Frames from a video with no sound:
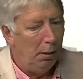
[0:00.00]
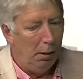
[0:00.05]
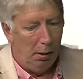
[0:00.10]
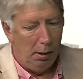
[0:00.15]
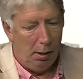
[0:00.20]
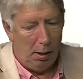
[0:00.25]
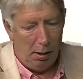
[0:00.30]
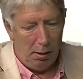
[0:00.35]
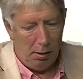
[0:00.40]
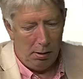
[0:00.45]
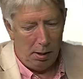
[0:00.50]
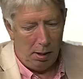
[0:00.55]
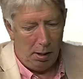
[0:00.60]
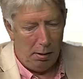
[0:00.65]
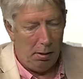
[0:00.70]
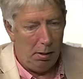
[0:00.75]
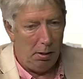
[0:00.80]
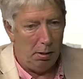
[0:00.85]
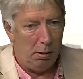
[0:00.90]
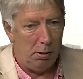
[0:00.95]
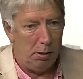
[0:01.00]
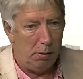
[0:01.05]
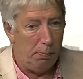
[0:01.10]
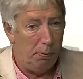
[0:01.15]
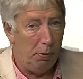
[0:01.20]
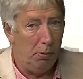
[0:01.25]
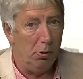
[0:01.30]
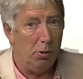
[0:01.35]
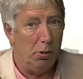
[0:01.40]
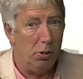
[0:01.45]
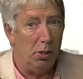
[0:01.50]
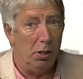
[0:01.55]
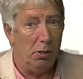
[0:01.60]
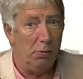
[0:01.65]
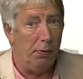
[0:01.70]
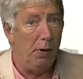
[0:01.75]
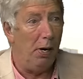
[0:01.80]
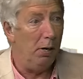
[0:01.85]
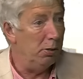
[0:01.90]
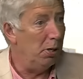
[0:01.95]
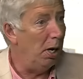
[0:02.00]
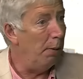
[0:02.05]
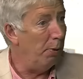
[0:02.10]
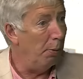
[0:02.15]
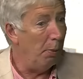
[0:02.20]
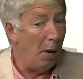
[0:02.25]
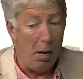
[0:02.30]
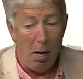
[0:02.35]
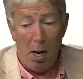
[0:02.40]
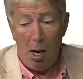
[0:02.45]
And that supporters, as far as I'm aware,